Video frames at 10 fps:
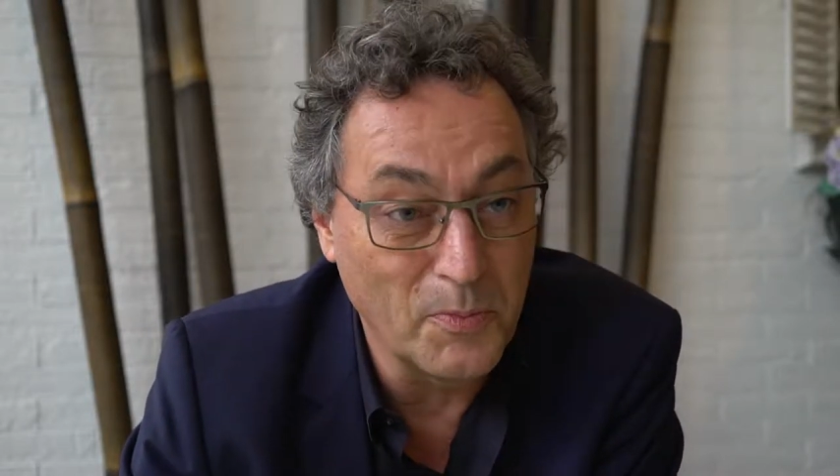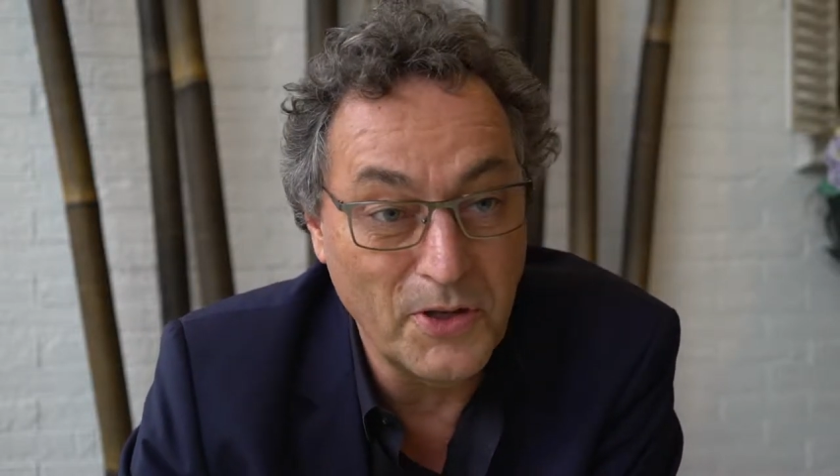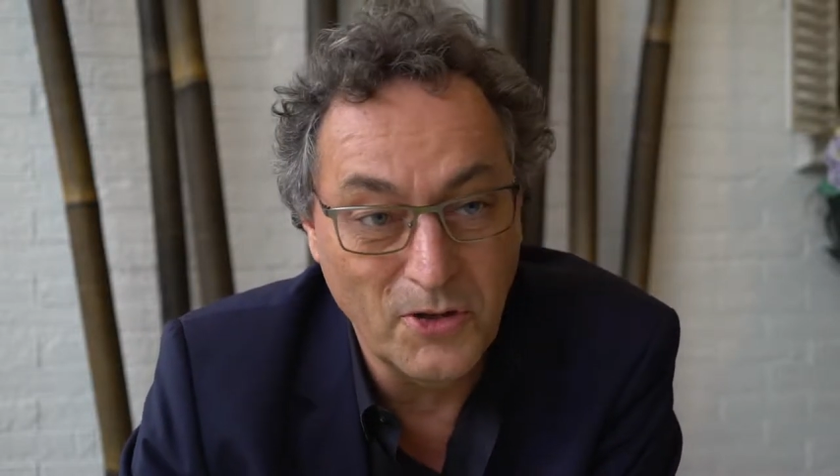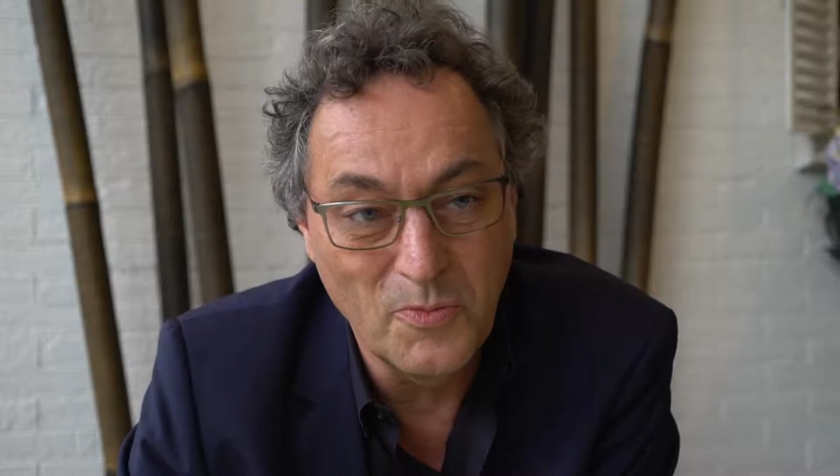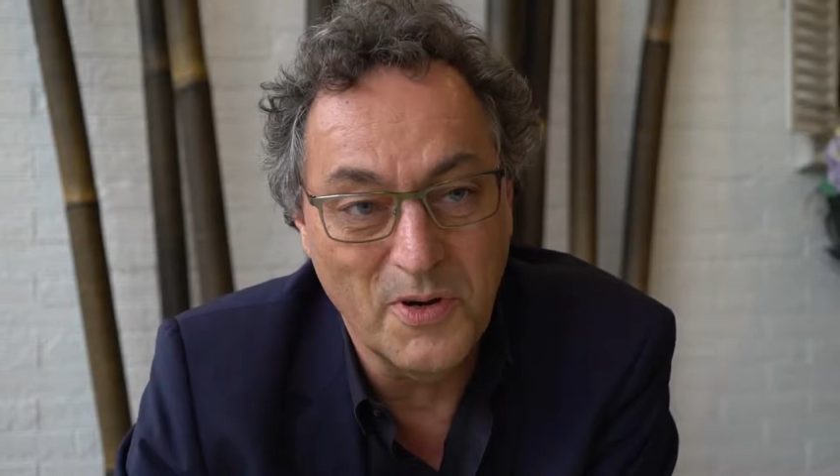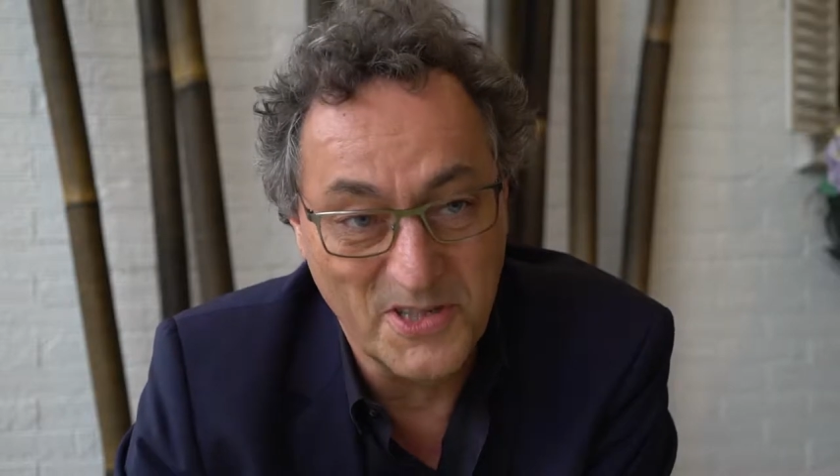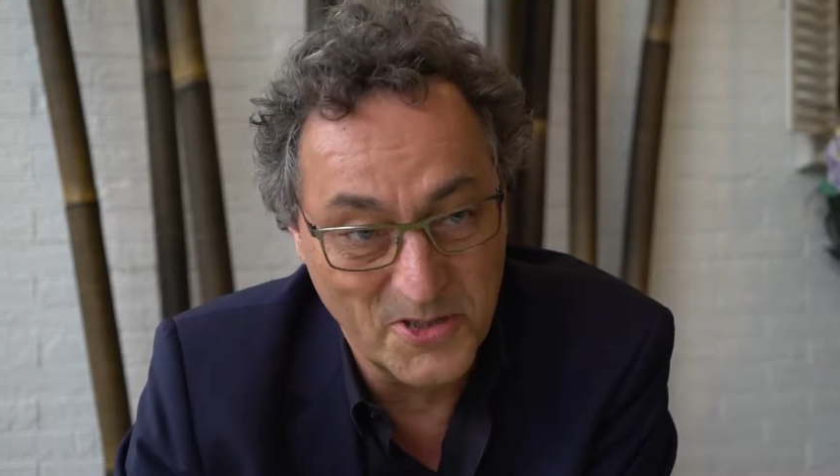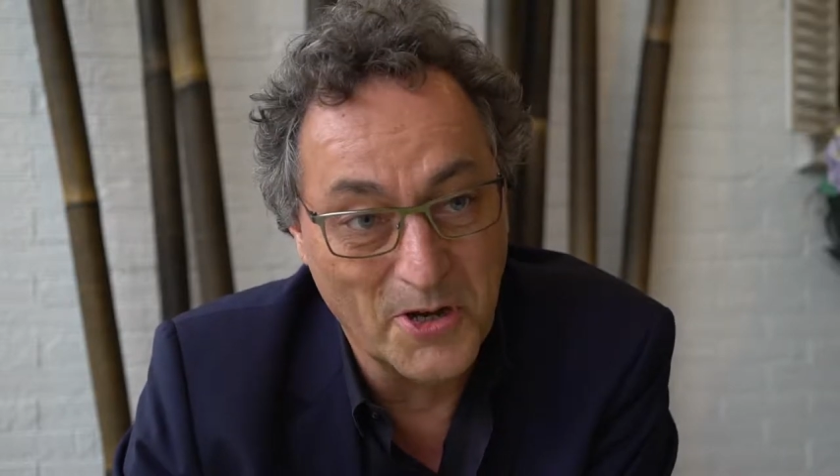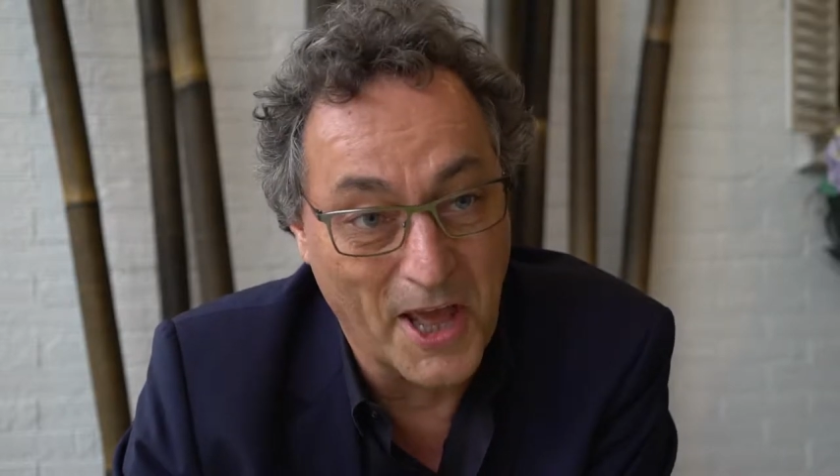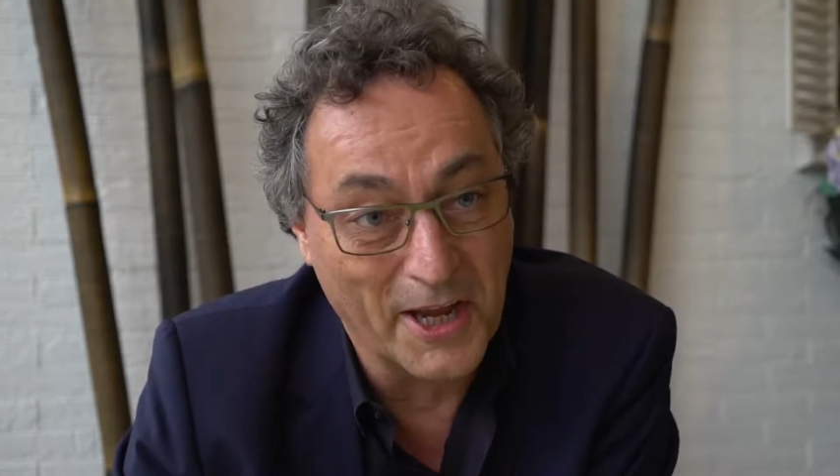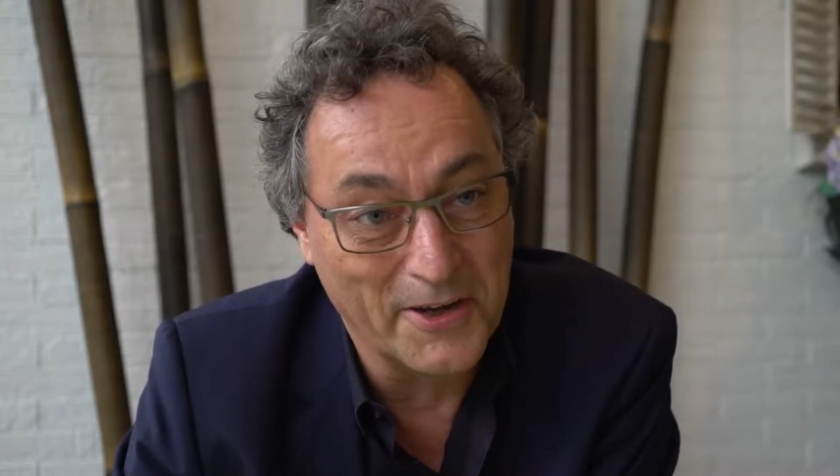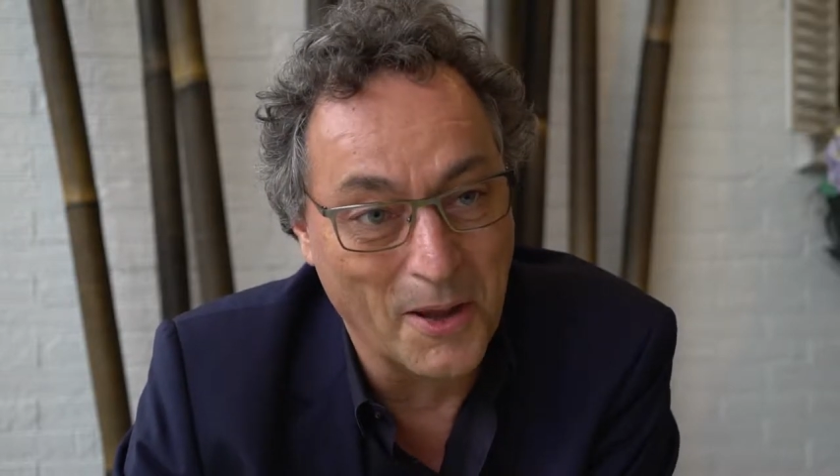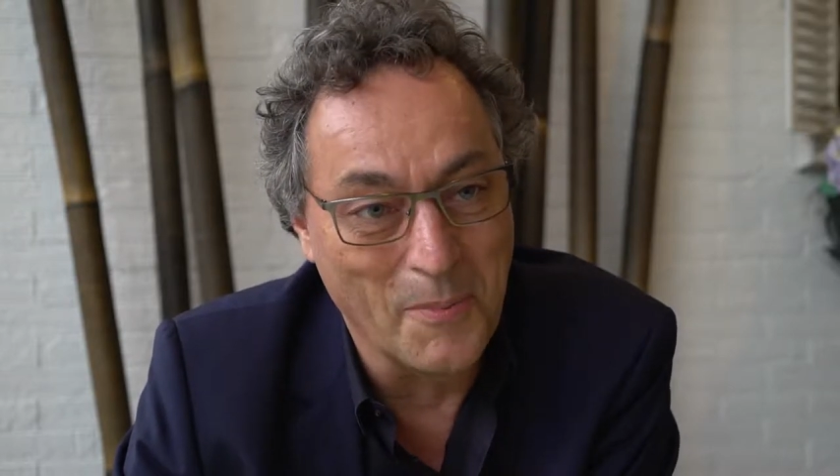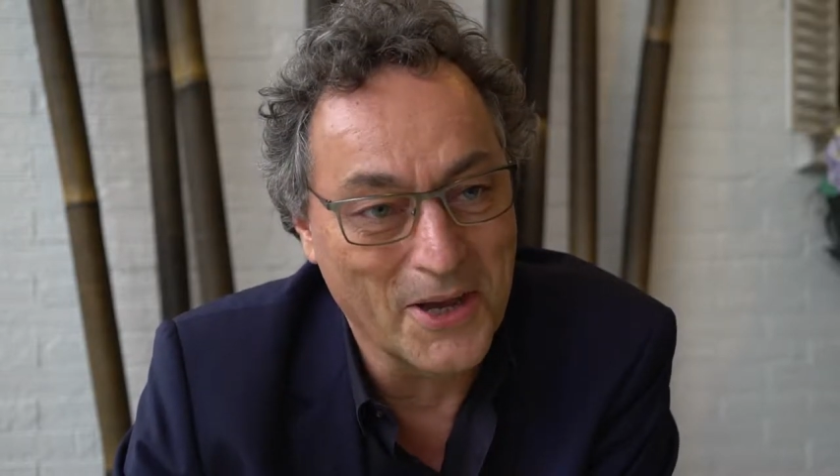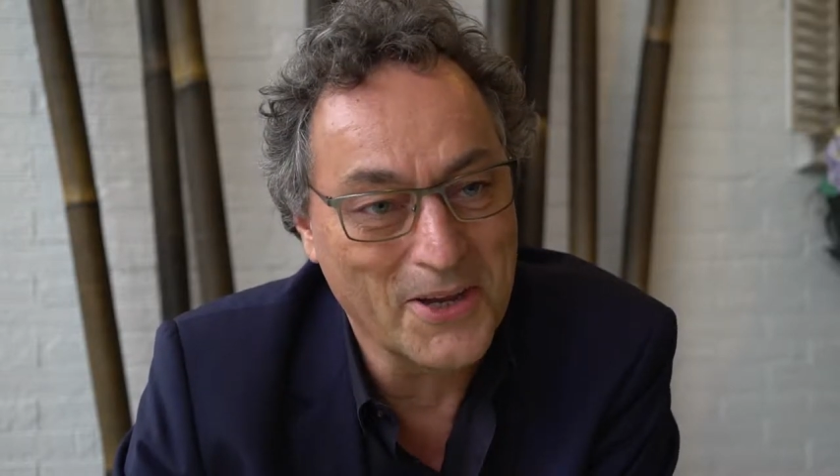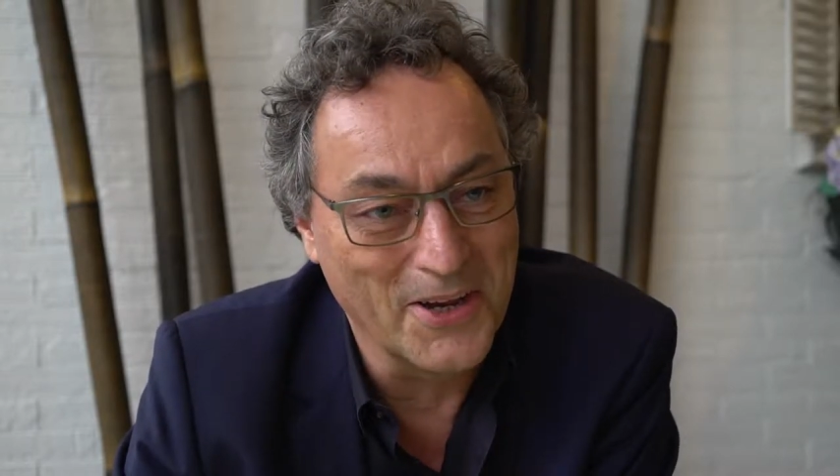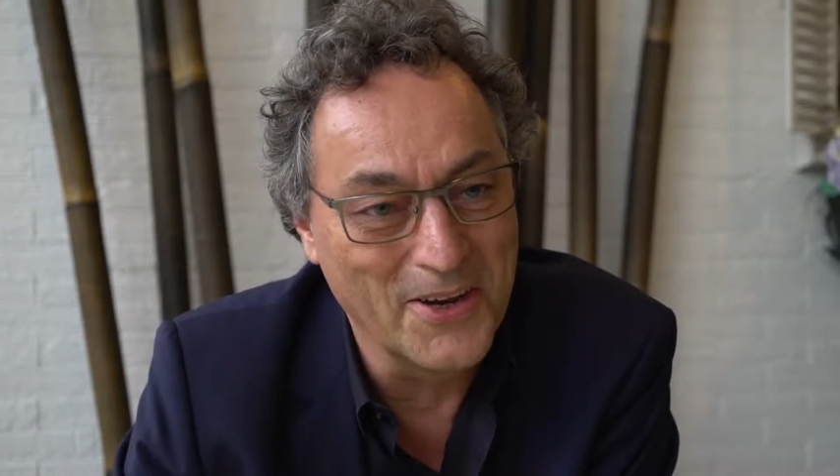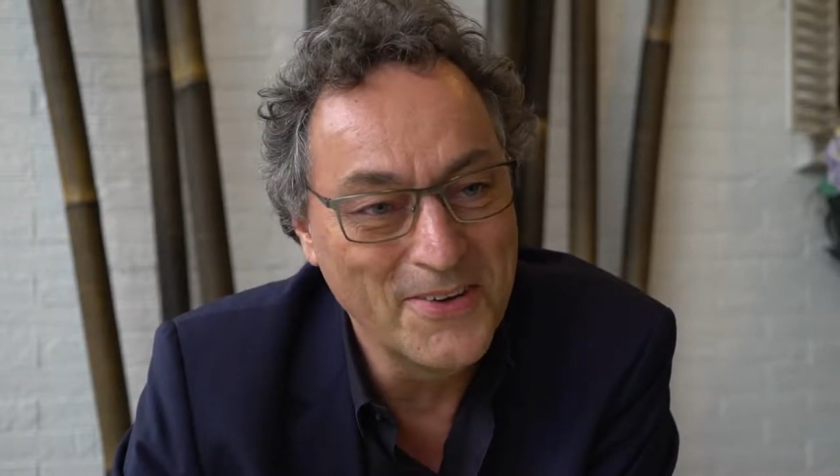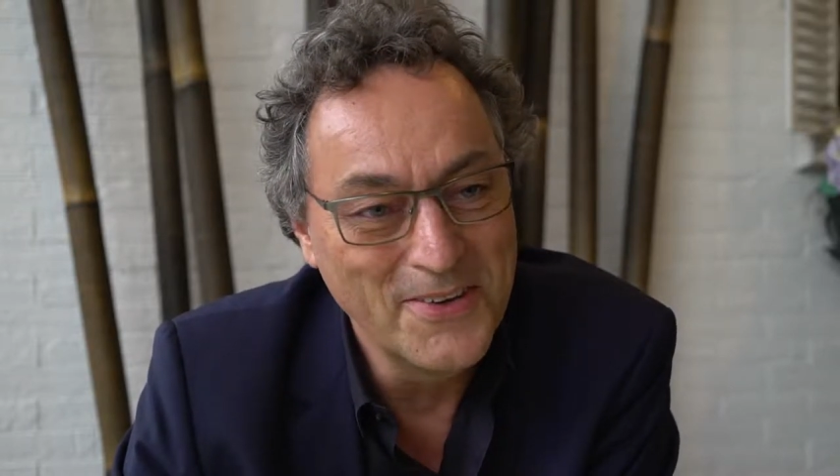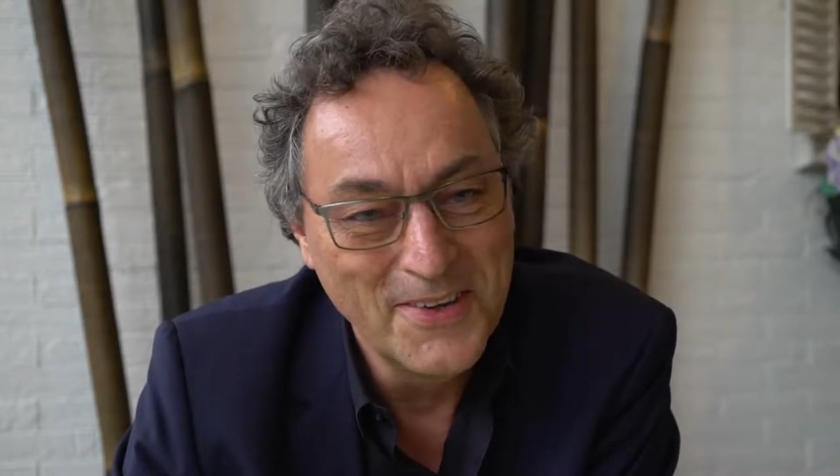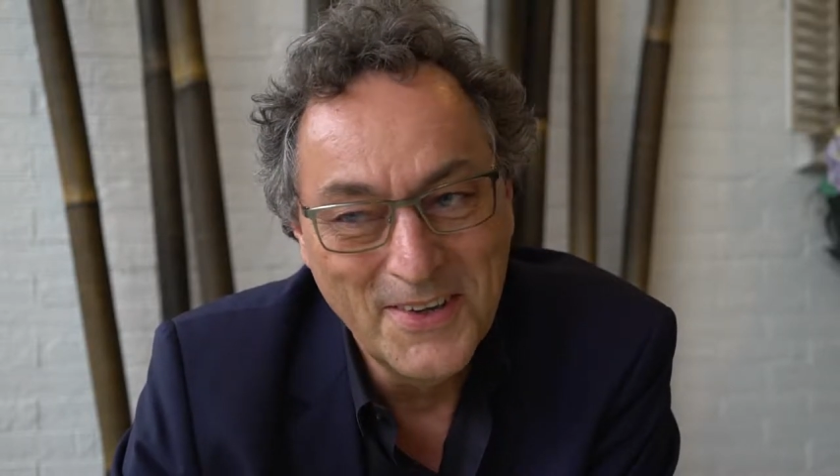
To be human is not academic, you know.